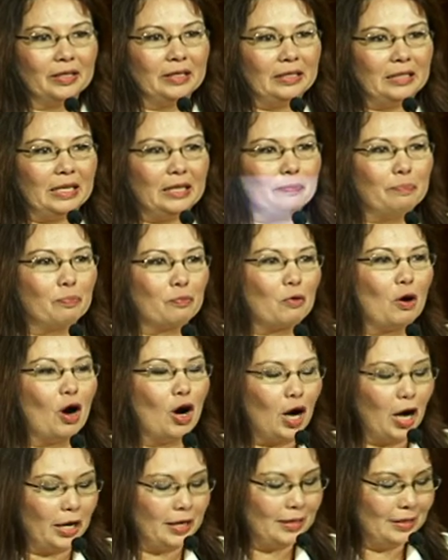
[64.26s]
indeed
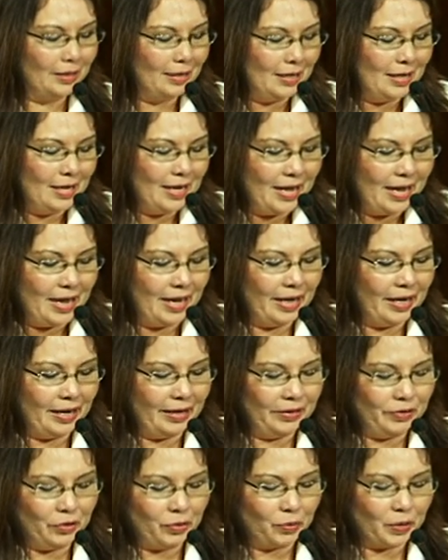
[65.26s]
broad,
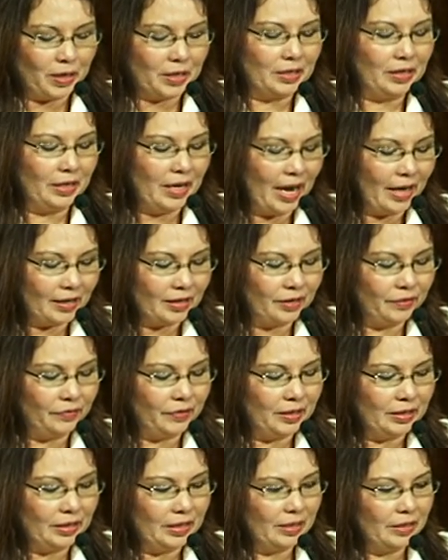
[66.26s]
and your work as an
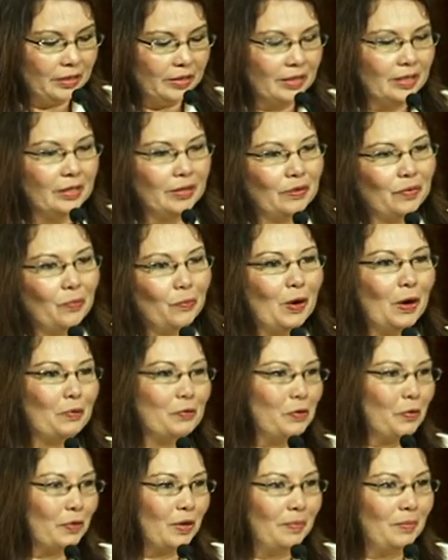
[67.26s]
activist is well
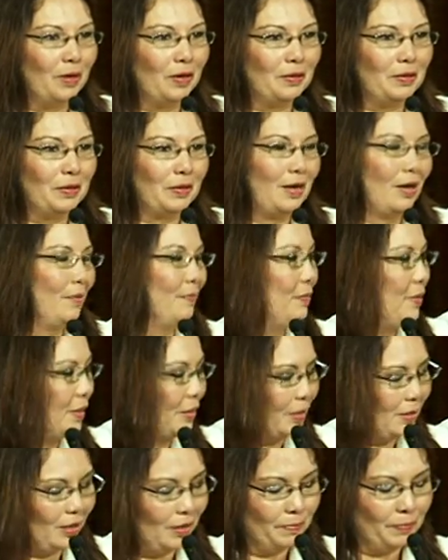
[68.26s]
known among
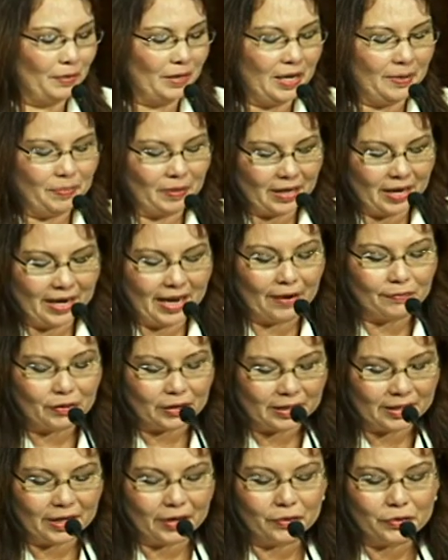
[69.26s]
this company. But I have to
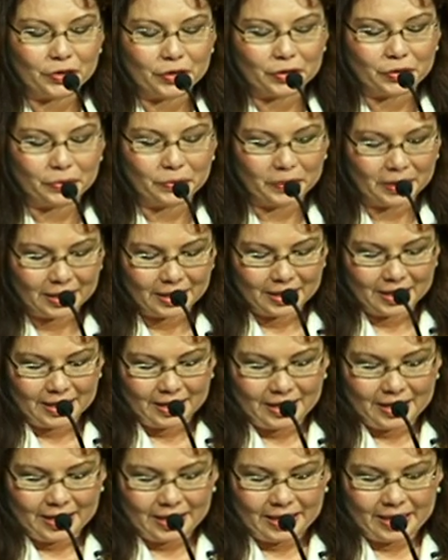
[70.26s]
tell you
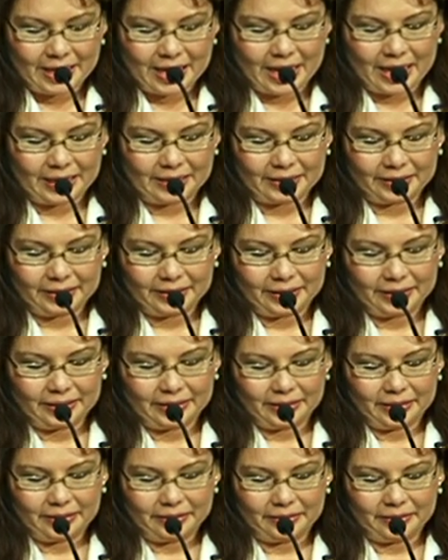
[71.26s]
that
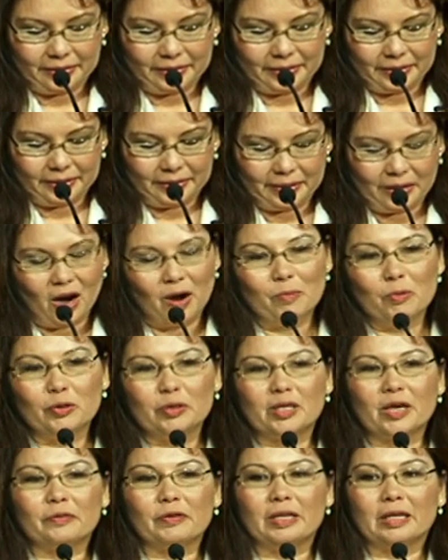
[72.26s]

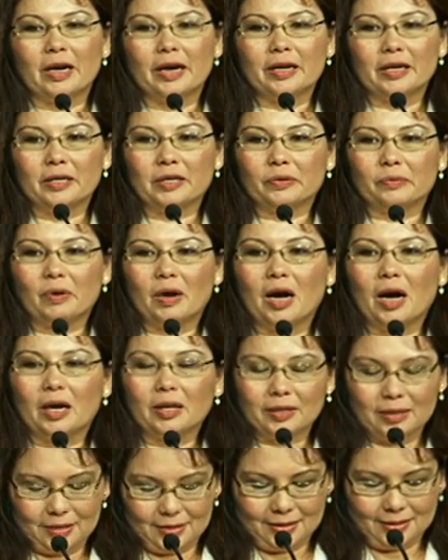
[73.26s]
almost every night in Iraq,